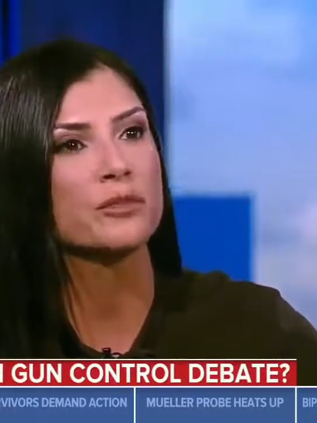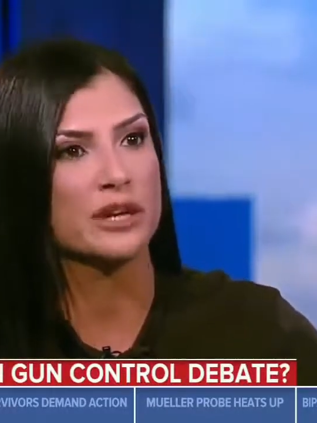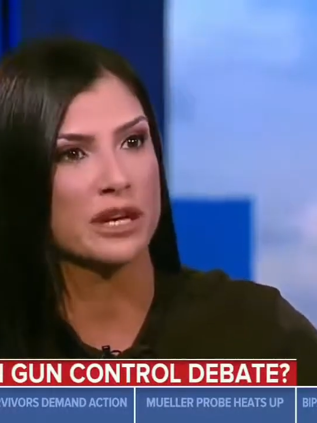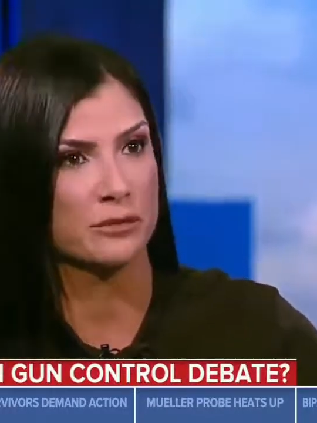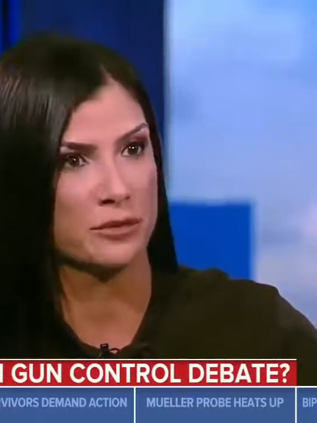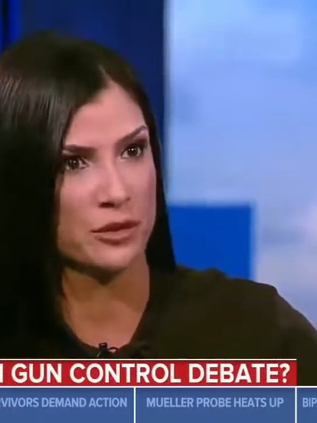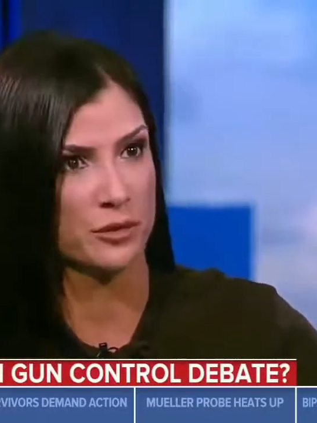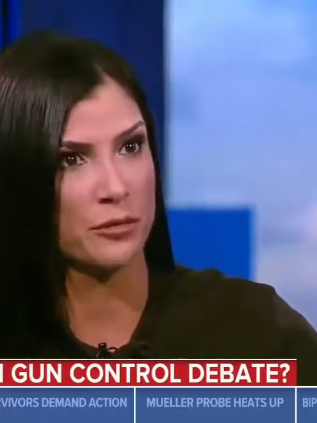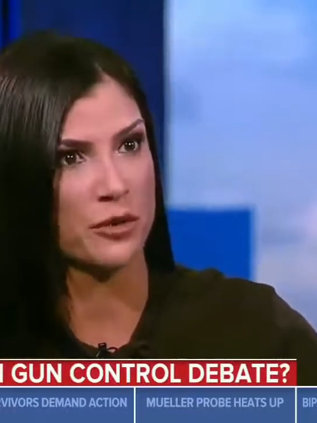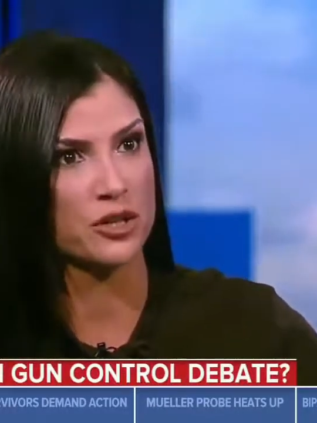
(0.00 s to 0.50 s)
been
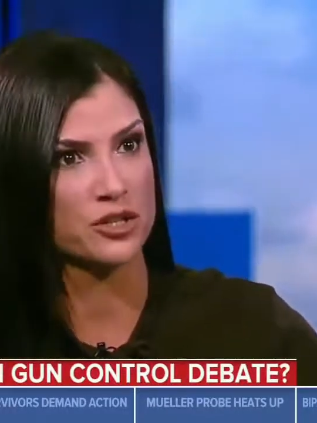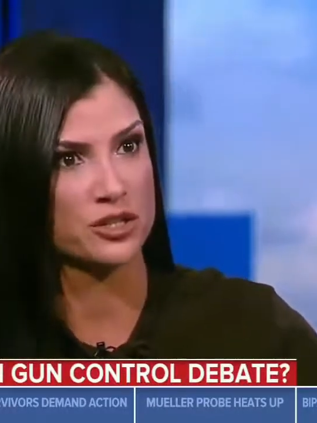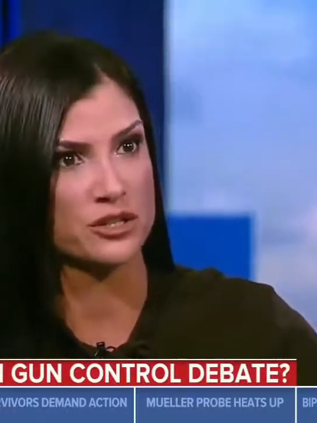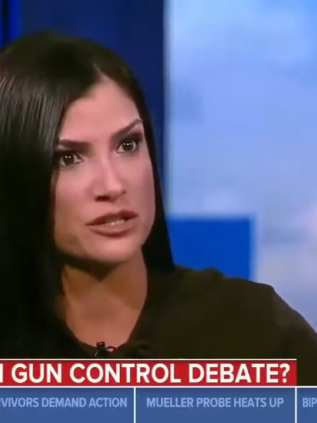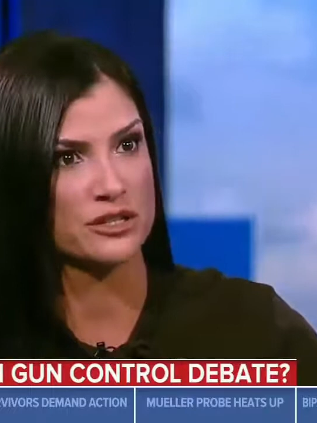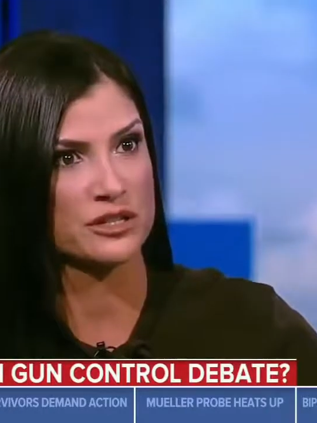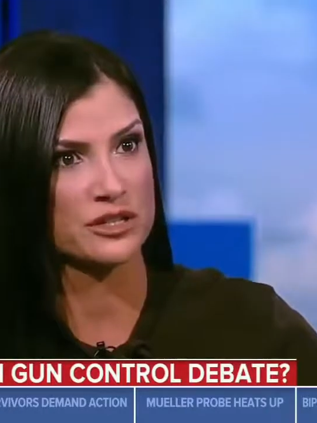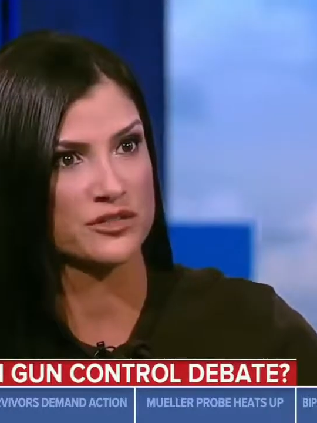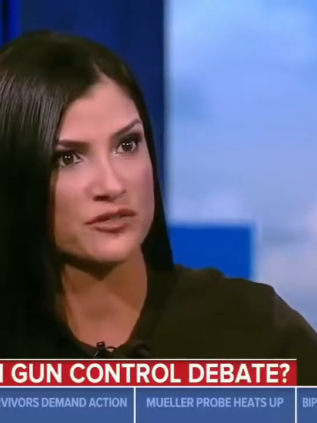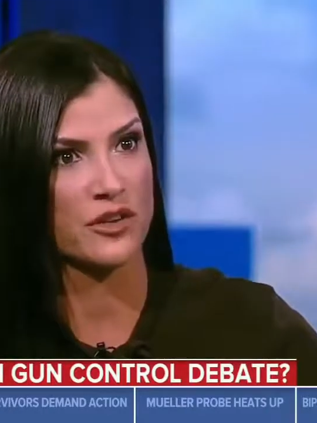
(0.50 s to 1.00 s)
able to
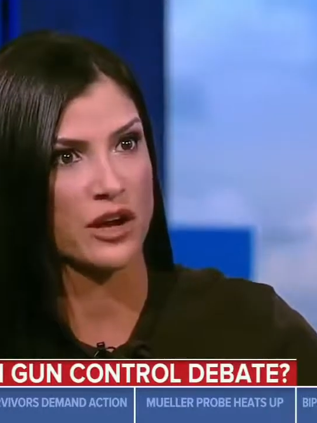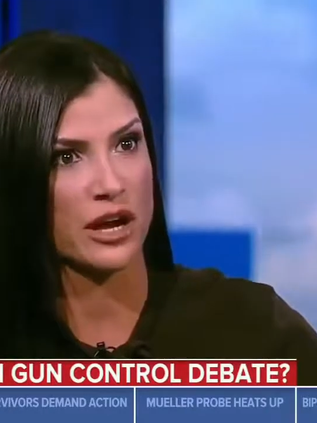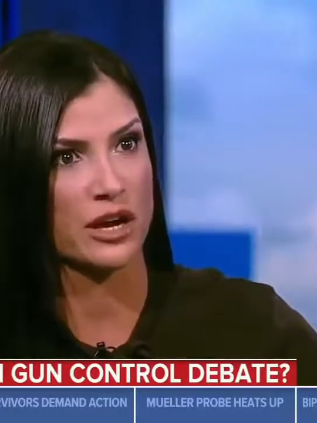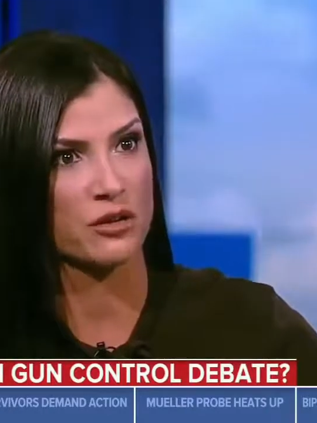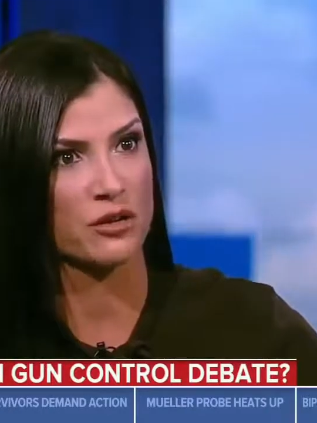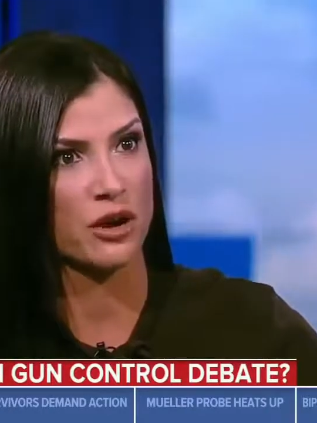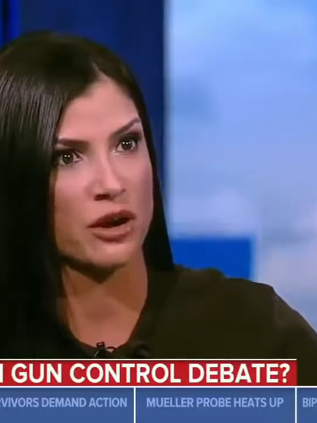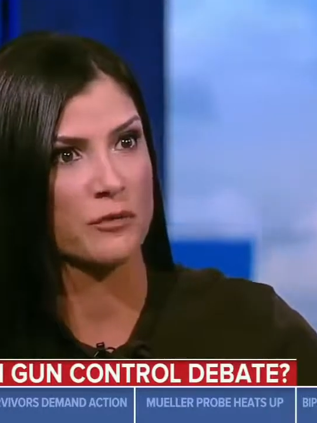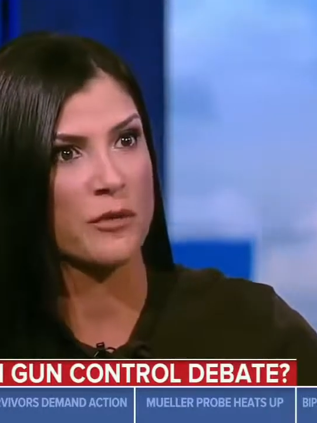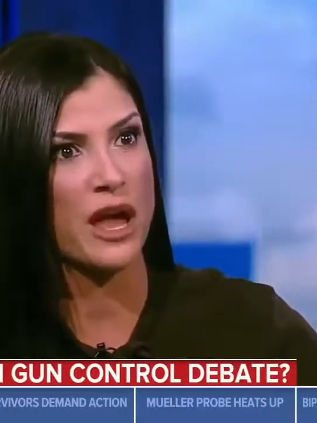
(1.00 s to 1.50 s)
purchase this
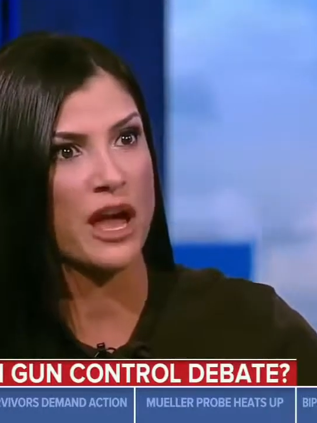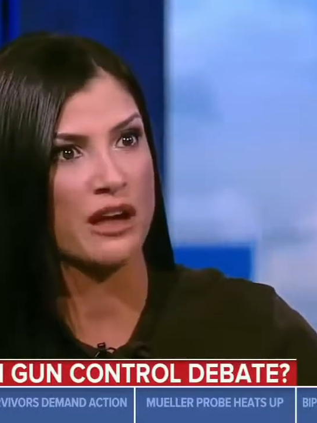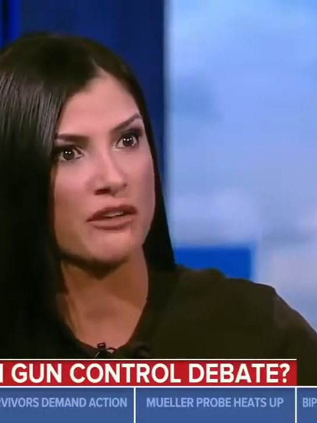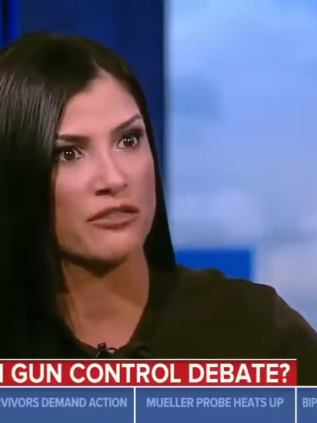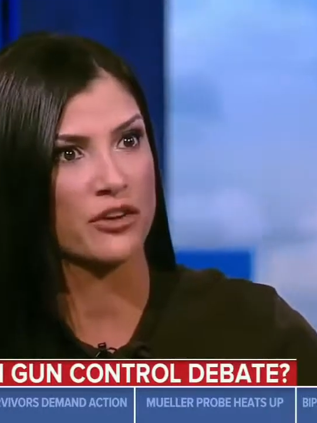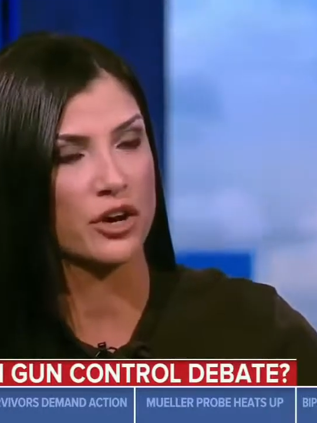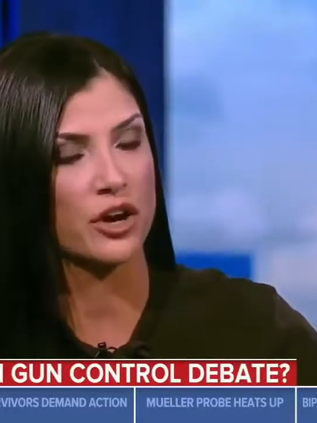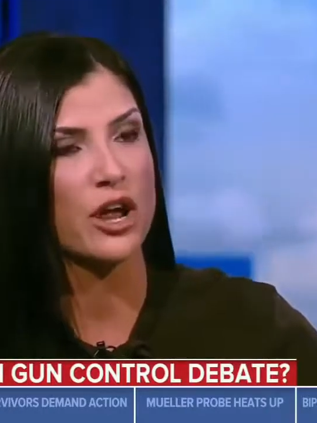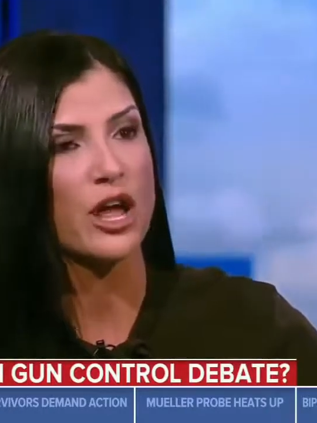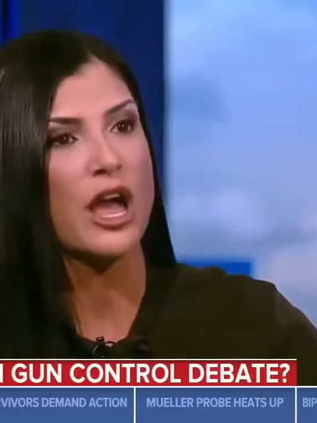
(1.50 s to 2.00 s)
firearm,
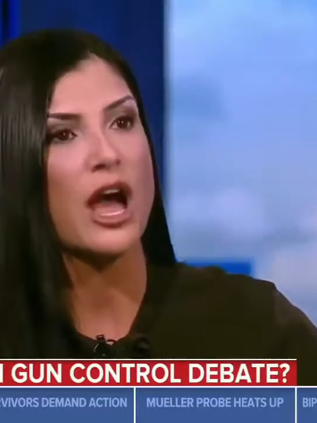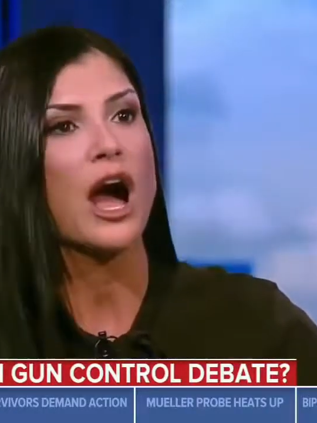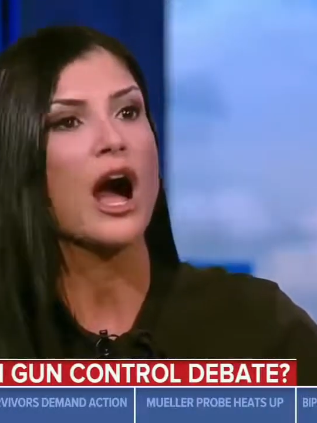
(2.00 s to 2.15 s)
ever.